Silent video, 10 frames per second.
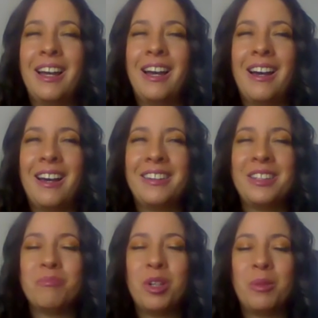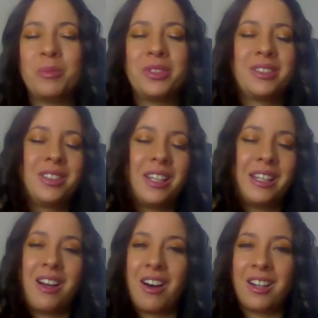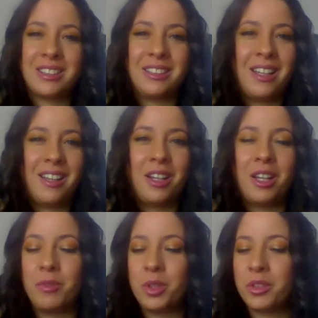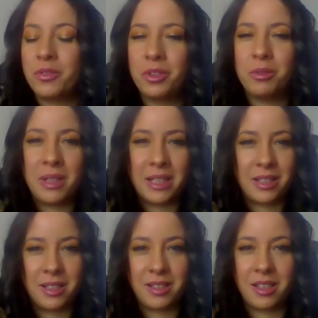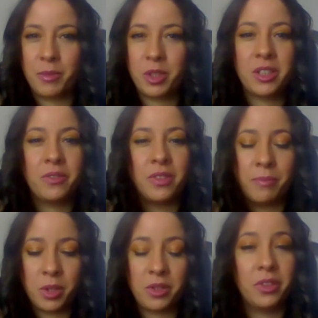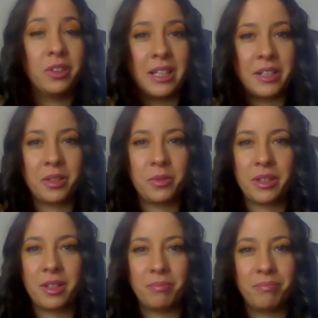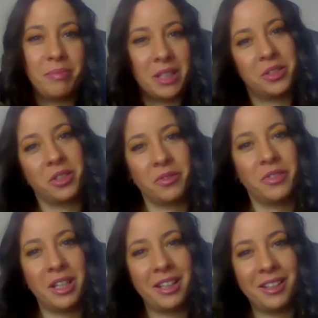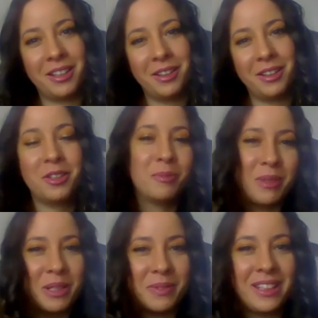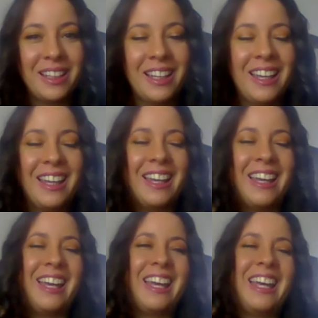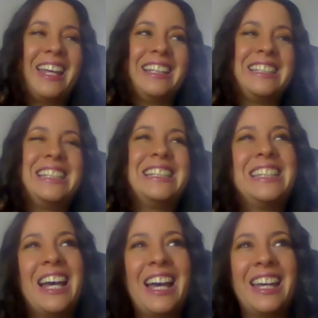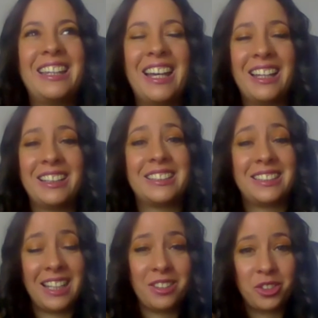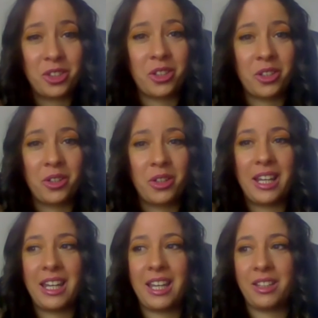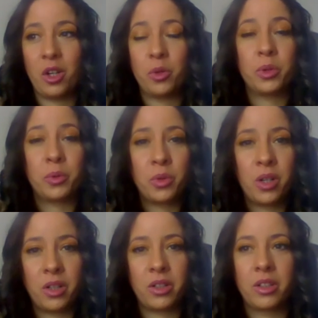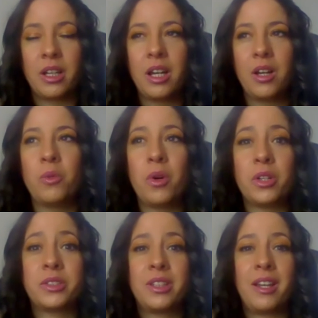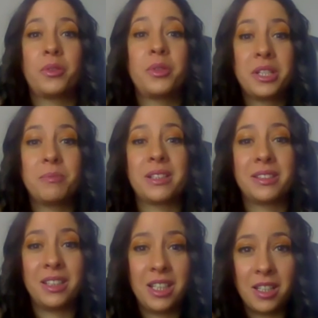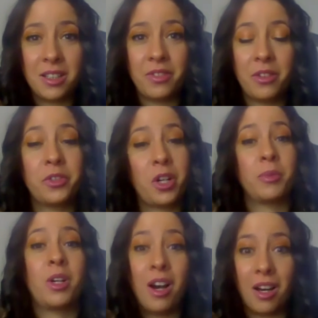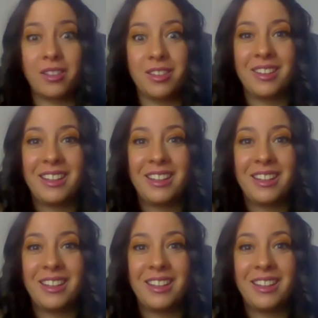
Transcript: uh, the mom sent us a beautiful message, a beautiful, a beautiful letter with a picture of the little baby. And she said that El Centro and our work was a Christmas gift from God.